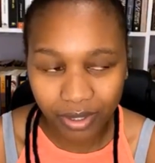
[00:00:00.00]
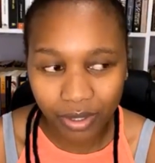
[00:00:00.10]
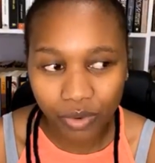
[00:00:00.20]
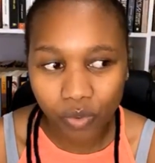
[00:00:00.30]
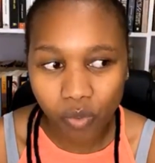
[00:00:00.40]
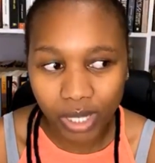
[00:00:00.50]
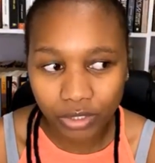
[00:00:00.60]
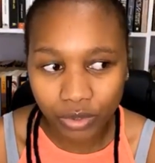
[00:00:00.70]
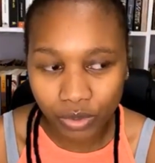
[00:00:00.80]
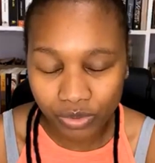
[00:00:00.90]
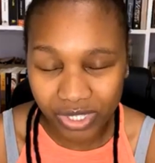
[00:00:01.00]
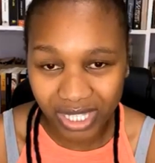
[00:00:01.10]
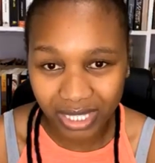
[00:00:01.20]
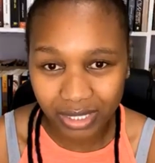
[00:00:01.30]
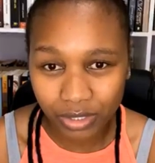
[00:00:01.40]
what those
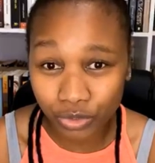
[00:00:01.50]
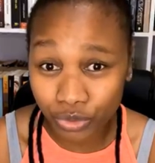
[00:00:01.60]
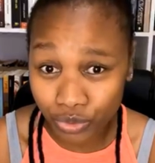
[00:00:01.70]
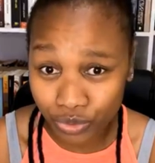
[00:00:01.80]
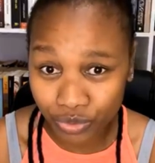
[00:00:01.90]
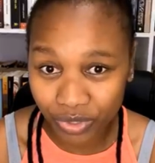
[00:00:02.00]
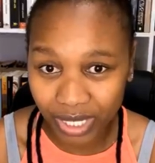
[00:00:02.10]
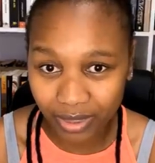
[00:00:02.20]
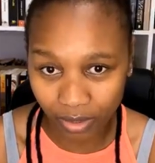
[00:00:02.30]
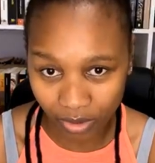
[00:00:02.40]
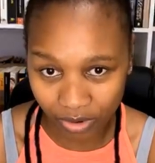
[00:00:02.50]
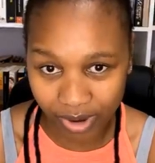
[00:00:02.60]
things do in the long run.